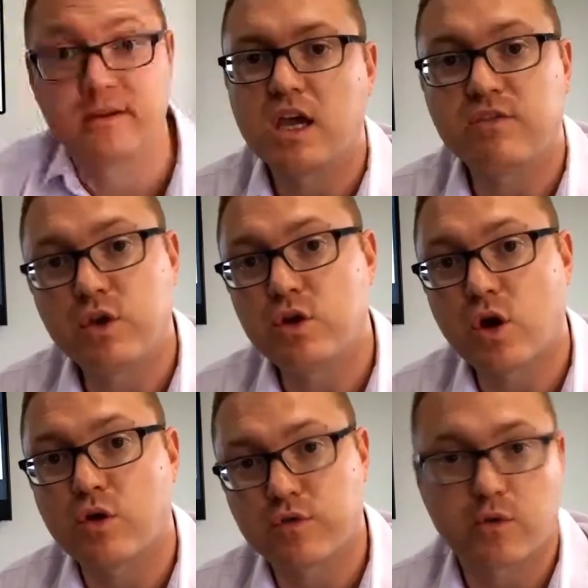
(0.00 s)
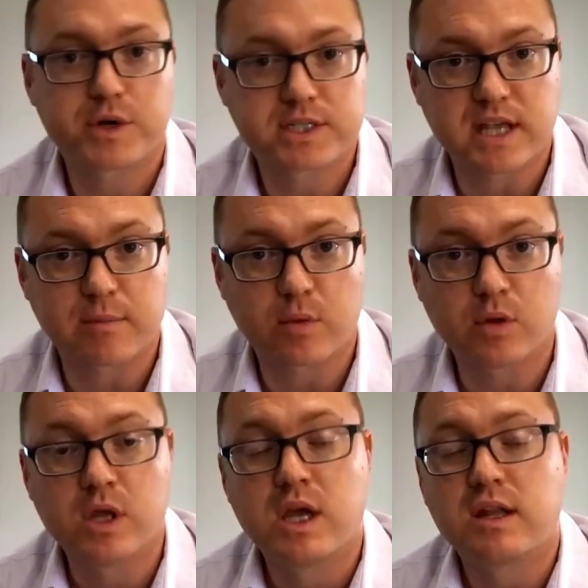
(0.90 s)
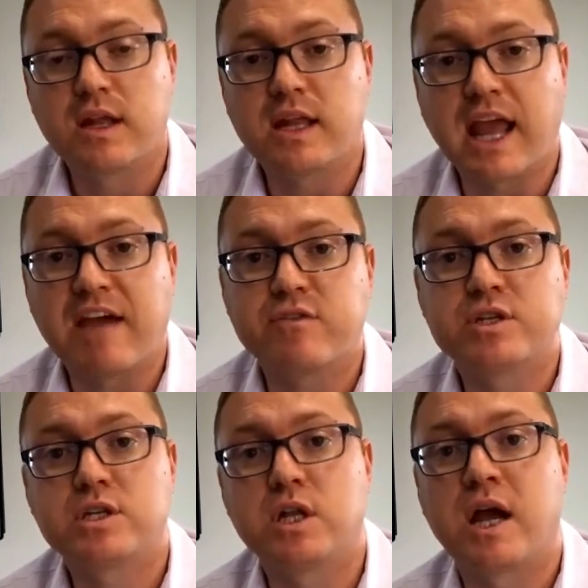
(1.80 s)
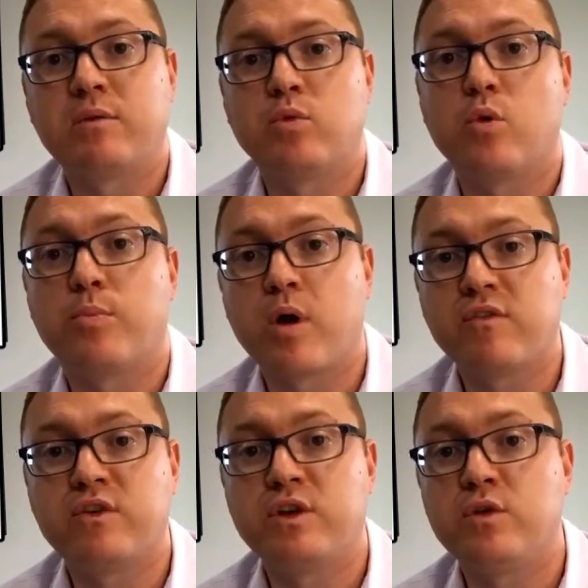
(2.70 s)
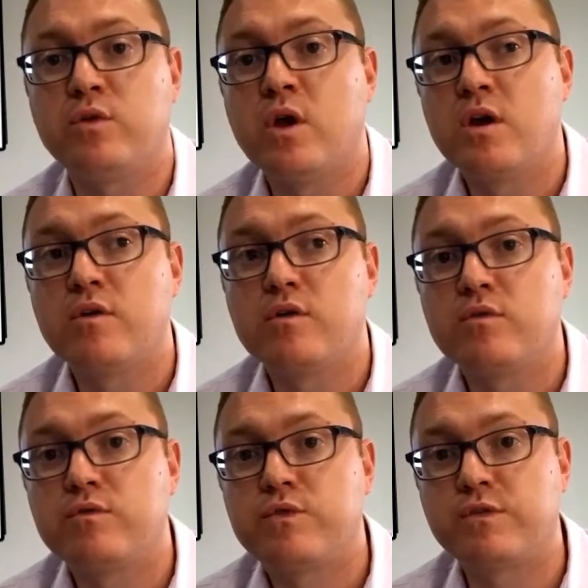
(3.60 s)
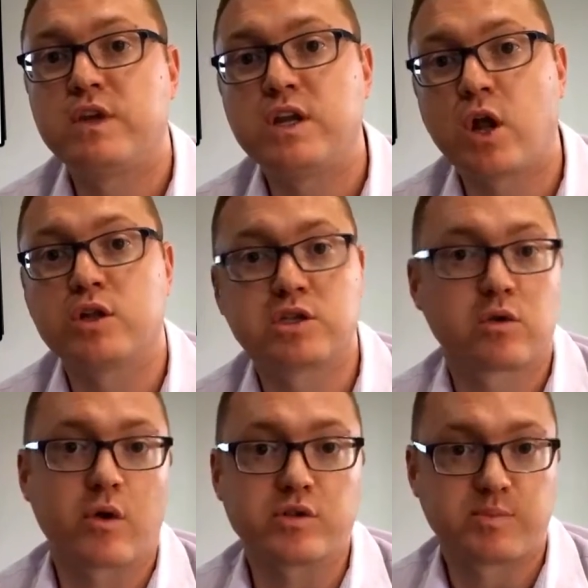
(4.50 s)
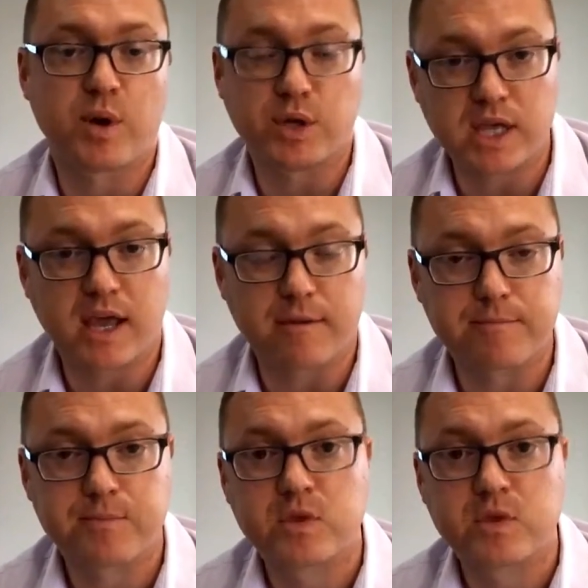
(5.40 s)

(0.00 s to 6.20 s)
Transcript: If you know, for example, that the average client will profit you $50 gross per year,